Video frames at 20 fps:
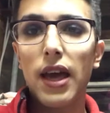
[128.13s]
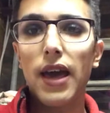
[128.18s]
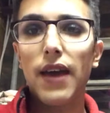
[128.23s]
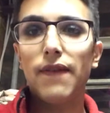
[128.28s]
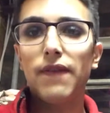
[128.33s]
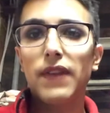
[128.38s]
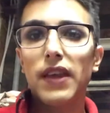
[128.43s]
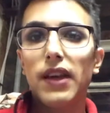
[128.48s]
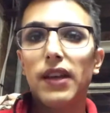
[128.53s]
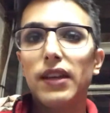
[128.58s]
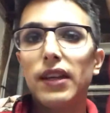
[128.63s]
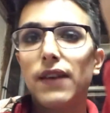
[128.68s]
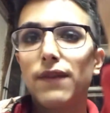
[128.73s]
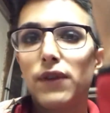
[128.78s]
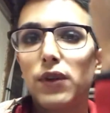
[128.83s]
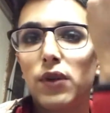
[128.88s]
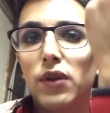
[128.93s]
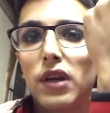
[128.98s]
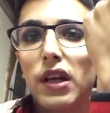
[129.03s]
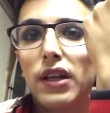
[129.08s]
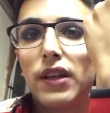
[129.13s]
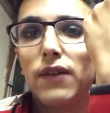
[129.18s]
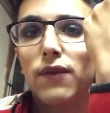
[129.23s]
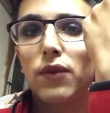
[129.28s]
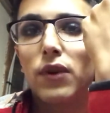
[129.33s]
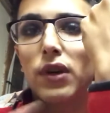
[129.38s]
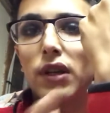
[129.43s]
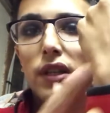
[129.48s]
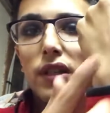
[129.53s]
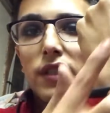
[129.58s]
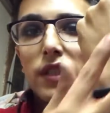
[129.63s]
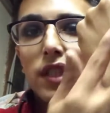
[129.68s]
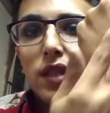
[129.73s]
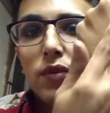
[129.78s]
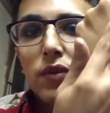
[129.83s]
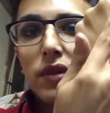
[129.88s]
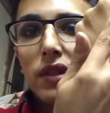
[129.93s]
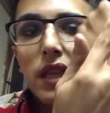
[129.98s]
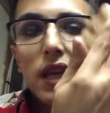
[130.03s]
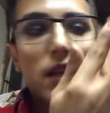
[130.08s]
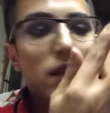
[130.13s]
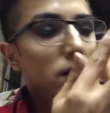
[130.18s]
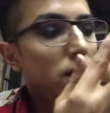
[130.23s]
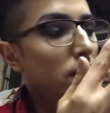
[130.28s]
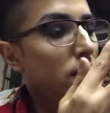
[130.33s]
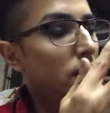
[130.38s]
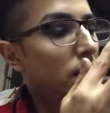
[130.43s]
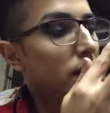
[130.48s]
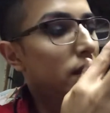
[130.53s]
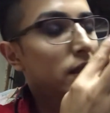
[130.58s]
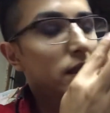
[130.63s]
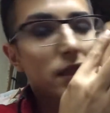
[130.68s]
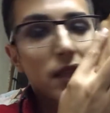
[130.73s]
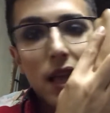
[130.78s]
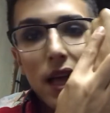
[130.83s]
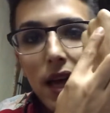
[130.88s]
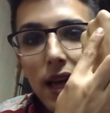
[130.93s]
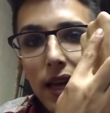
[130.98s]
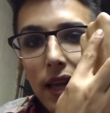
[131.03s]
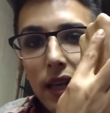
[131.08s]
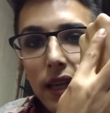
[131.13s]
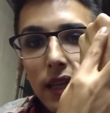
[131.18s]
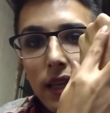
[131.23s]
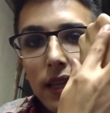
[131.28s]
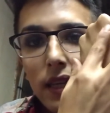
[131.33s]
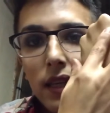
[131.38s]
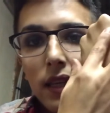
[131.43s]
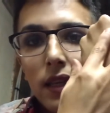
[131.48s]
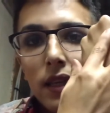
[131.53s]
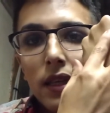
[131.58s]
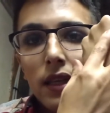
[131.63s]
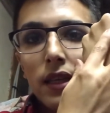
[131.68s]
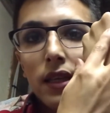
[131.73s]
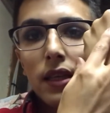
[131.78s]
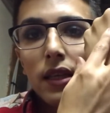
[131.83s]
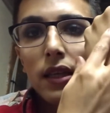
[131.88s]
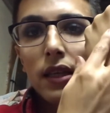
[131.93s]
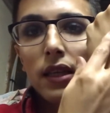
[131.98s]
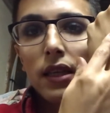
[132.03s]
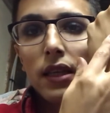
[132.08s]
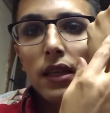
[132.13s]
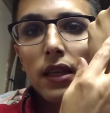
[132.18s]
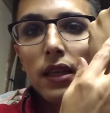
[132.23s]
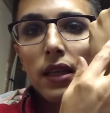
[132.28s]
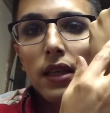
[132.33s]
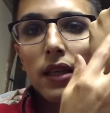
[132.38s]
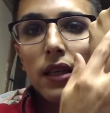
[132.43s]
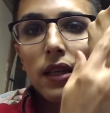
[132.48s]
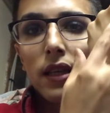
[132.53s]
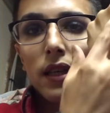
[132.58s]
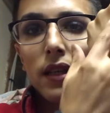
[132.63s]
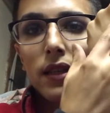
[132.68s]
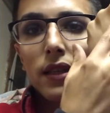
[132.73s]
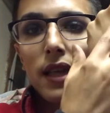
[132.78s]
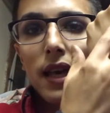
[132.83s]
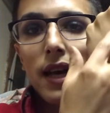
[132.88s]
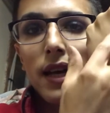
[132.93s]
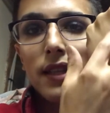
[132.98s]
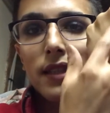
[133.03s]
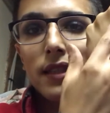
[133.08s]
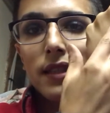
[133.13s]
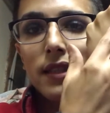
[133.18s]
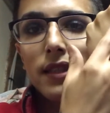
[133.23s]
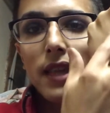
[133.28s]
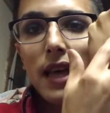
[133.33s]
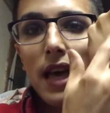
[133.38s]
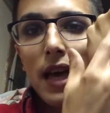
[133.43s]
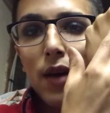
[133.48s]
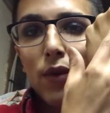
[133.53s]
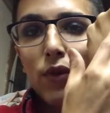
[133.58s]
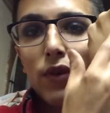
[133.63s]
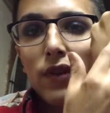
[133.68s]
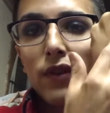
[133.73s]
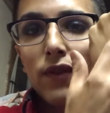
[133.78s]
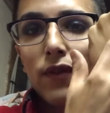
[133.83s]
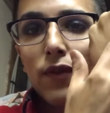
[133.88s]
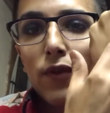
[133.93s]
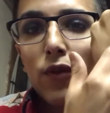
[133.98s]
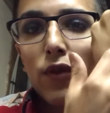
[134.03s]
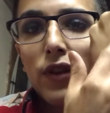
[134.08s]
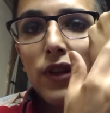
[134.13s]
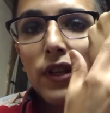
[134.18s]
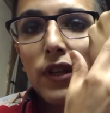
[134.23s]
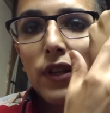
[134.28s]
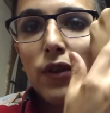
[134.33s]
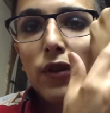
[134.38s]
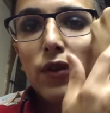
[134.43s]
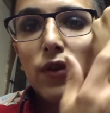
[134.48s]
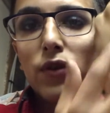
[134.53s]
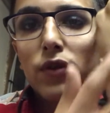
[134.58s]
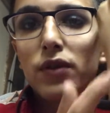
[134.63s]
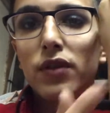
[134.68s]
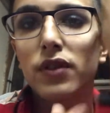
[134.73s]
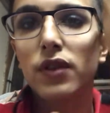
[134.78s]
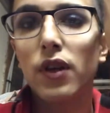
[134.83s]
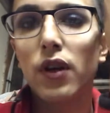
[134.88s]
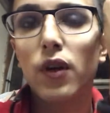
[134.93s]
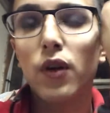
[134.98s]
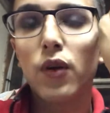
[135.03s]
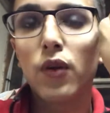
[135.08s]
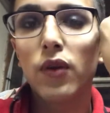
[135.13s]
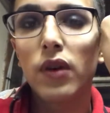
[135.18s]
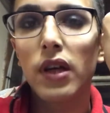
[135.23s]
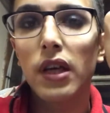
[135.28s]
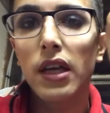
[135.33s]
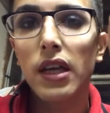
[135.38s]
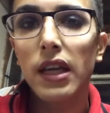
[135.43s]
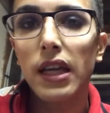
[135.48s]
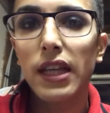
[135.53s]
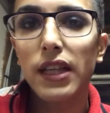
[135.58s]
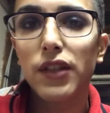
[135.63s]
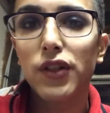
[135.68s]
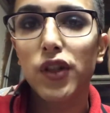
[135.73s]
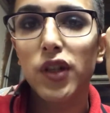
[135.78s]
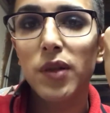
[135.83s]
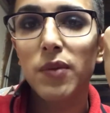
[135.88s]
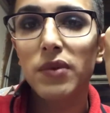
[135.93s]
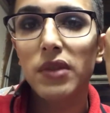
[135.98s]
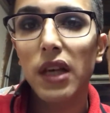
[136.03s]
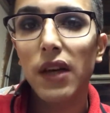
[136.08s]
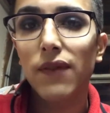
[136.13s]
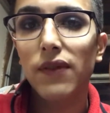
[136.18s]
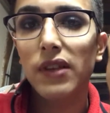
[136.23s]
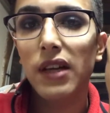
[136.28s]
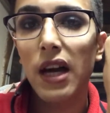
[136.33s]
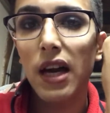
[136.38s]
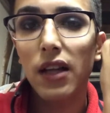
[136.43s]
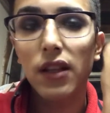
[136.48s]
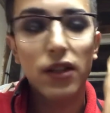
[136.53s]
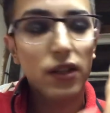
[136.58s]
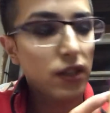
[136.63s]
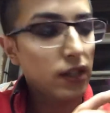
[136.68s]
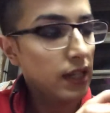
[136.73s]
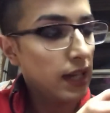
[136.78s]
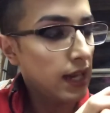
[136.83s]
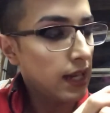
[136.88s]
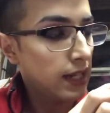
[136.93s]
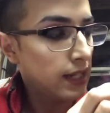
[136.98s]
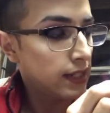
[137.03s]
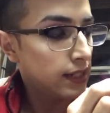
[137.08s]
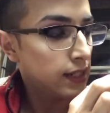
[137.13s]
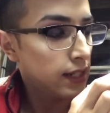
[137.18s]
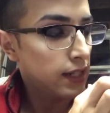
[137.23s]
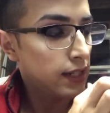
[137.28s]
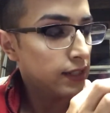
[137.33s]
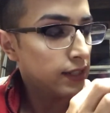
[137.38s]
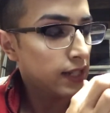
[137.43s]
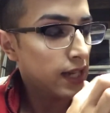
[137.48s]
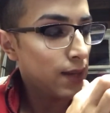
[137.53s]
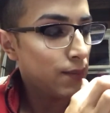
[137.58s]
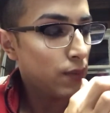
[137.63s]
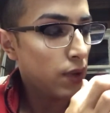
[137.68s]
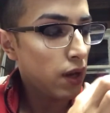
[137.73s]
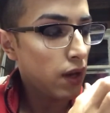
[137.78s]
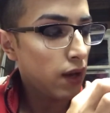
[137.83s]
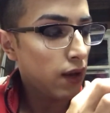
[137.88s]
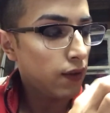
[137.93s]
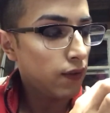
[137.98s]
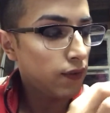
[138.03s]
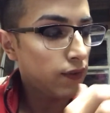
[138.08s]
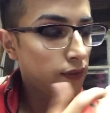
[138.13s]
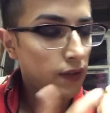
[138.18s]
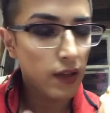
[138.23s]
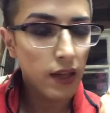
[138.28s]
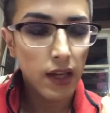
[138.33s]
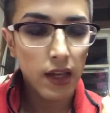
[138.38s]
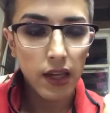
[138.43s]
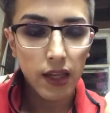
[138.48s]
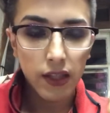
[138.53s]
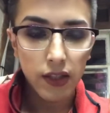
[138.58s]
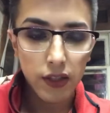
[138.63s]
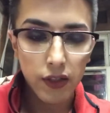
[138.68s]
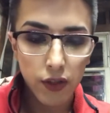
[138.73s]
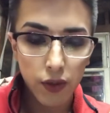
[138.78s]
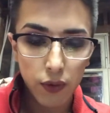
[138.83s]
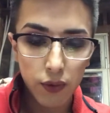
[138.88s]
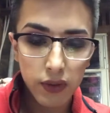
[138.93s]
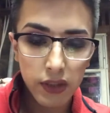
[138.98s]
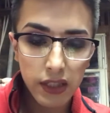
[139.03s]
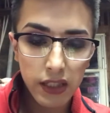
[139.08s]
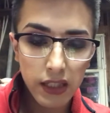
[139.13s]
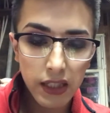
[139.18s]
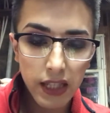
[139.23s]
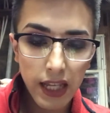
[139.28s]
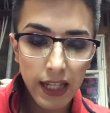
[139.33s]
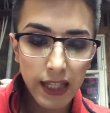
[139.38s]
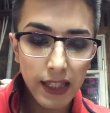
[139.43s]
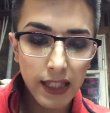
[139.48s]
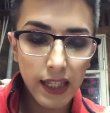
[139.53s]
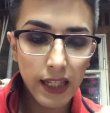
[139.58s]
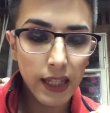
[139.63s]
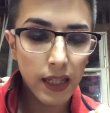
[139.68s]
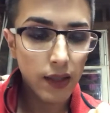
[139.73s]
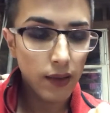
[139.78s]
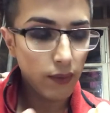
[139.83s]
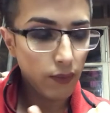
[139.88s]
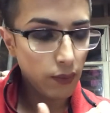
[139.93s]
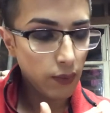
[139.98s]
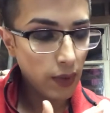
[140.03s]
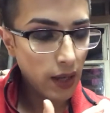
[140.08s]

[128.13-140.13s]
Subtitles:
And then if you kind of want to see what that looks like, that's that one for you. So in terms of color, it does come off, you know, slightly